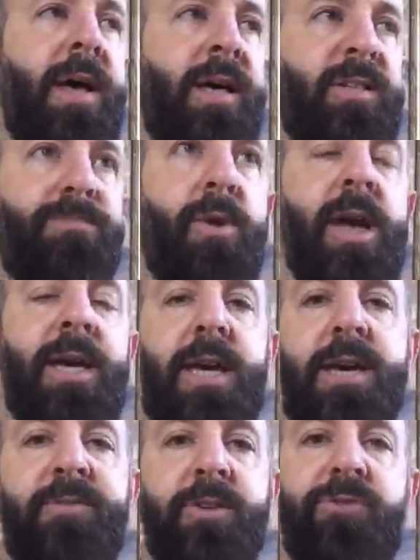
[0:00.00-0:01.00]
is break
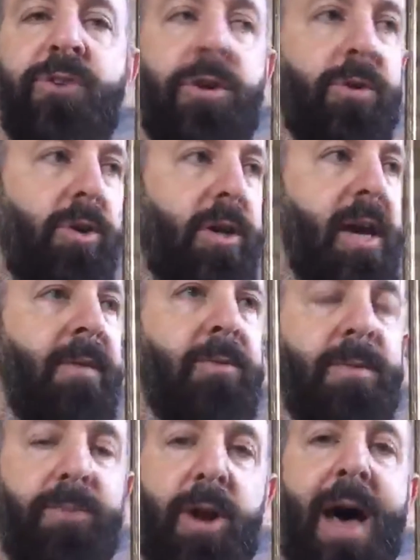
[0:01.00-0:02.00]
even. So you're looking
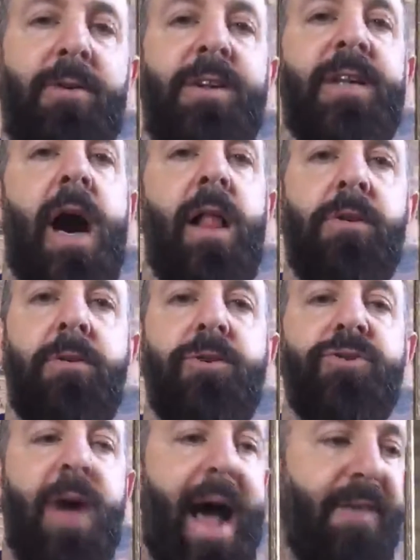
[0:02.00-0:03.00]
to put out $1 in
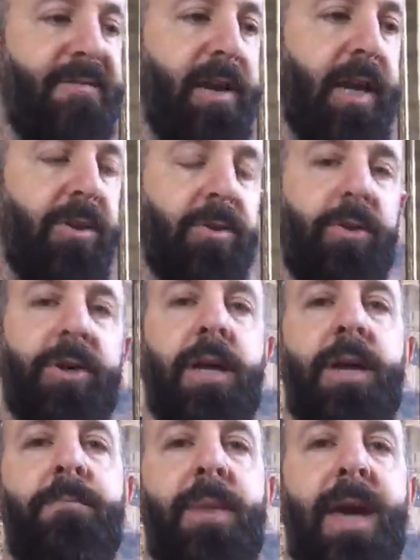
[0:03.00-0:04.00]
traffic and you're
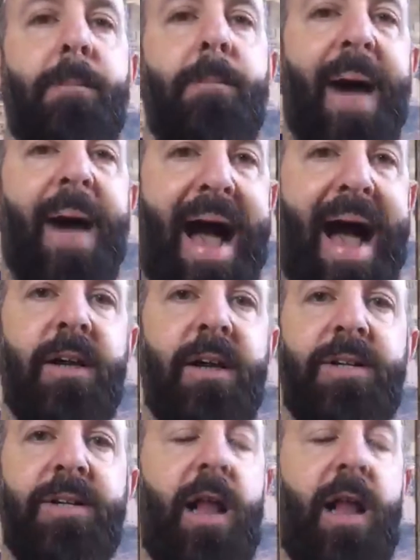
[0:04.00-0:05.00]
looking to make back
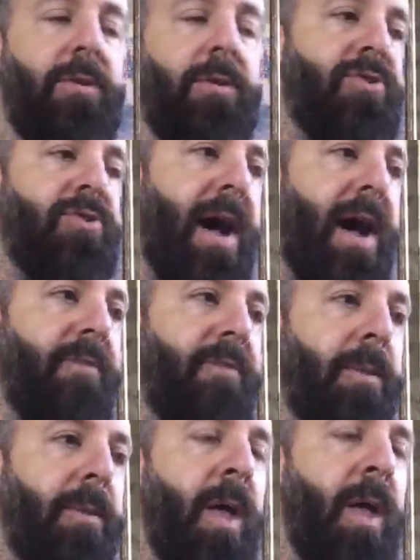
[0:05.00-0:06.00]
$1 in
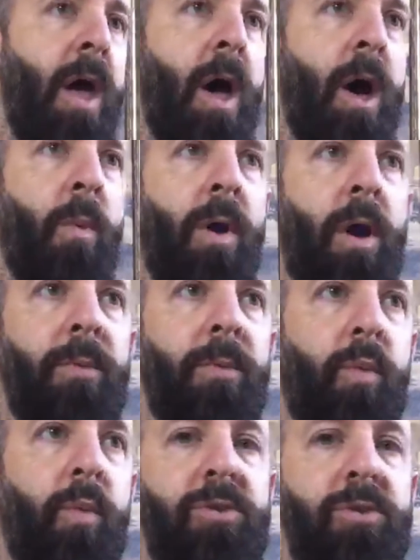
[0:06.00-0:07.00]
traffic. Well,
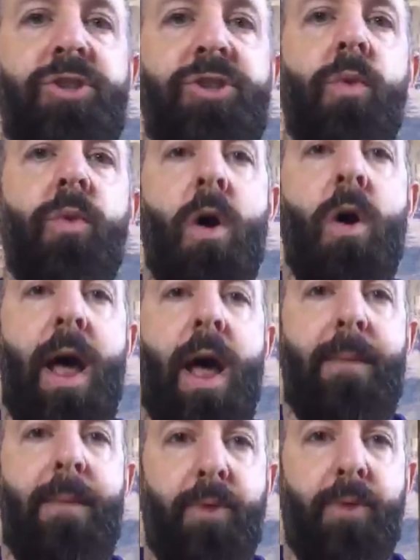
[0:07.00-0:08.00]
once you are
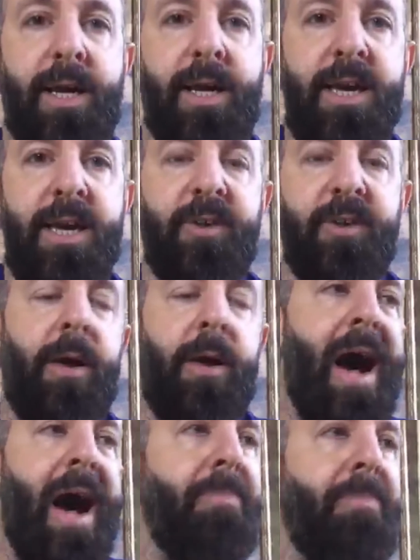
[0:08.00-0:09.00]
at break even,
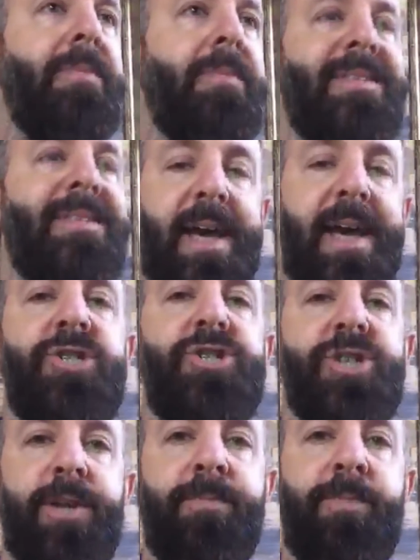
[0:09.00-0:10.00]

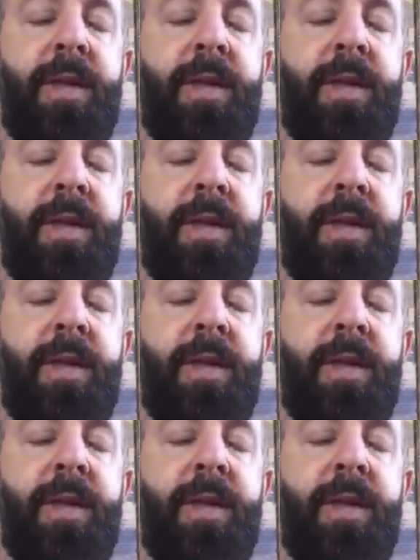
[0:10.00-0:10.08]
optimization